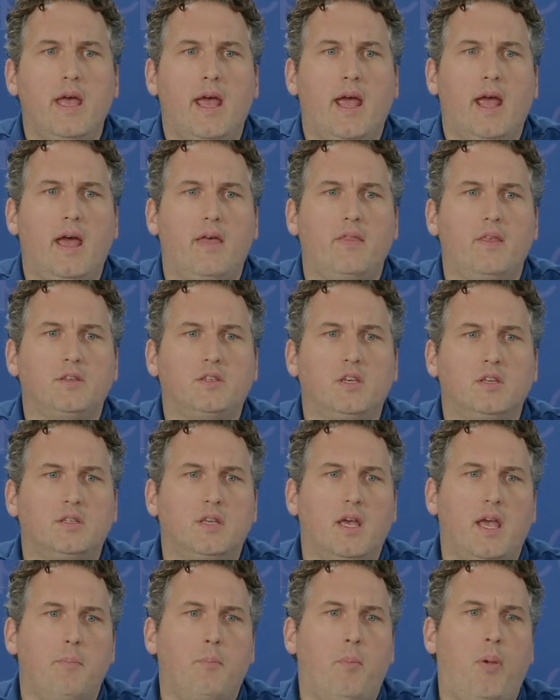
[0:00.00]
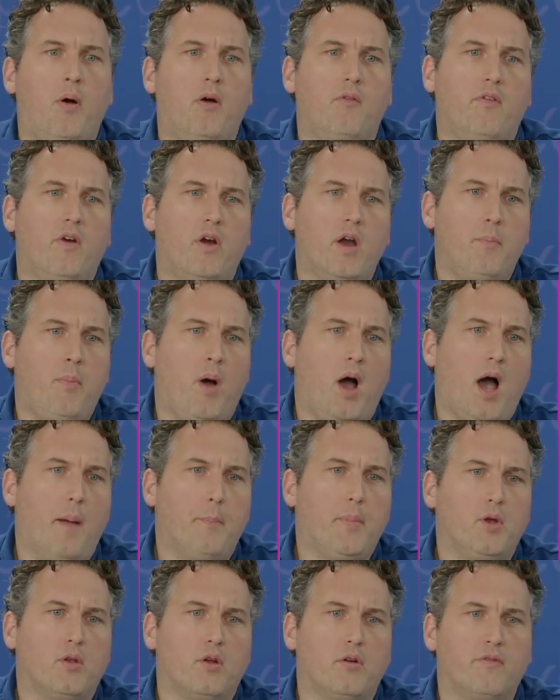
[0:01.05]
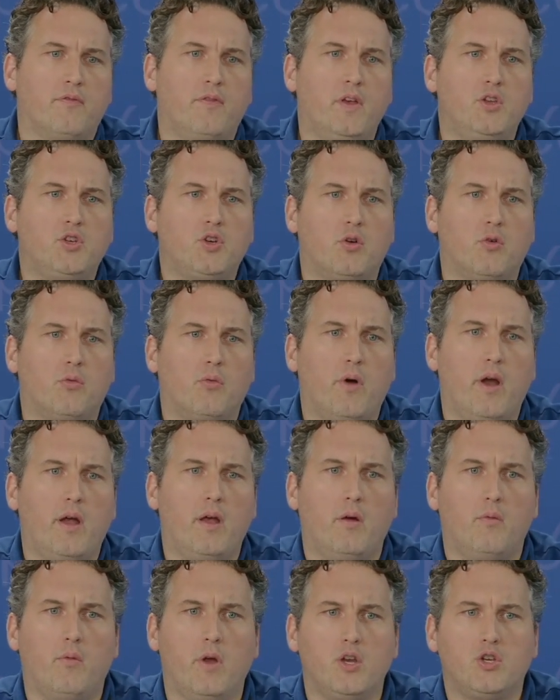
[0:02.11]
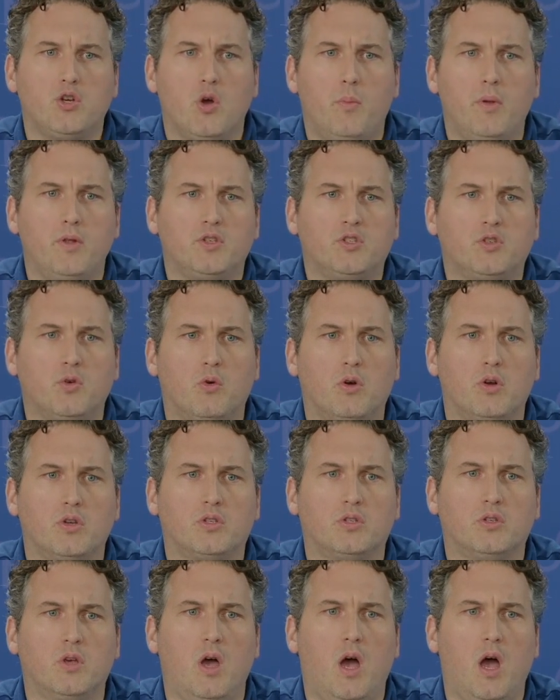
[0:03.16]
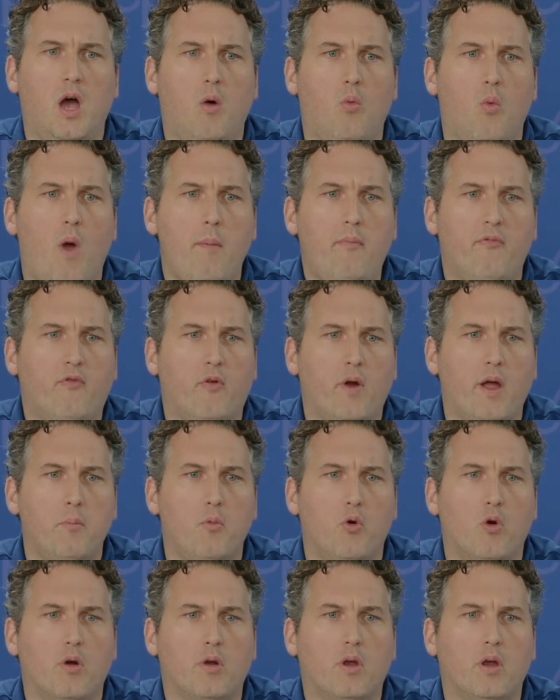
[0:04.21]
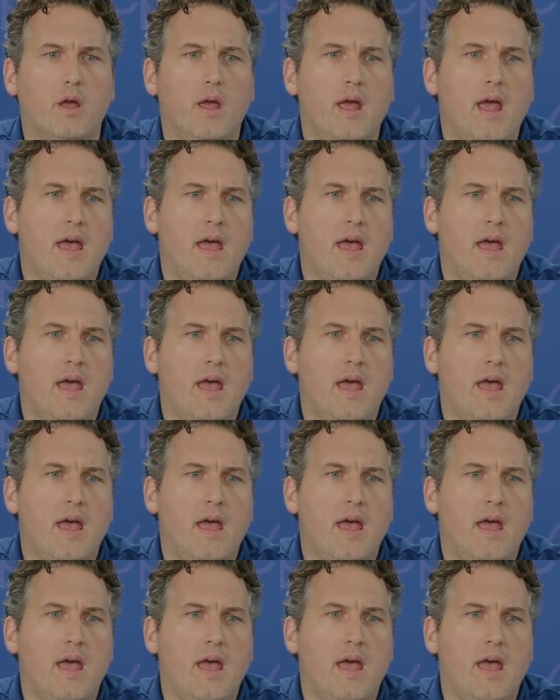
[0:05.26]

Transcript: And this is a very popular feature-rich open source web framework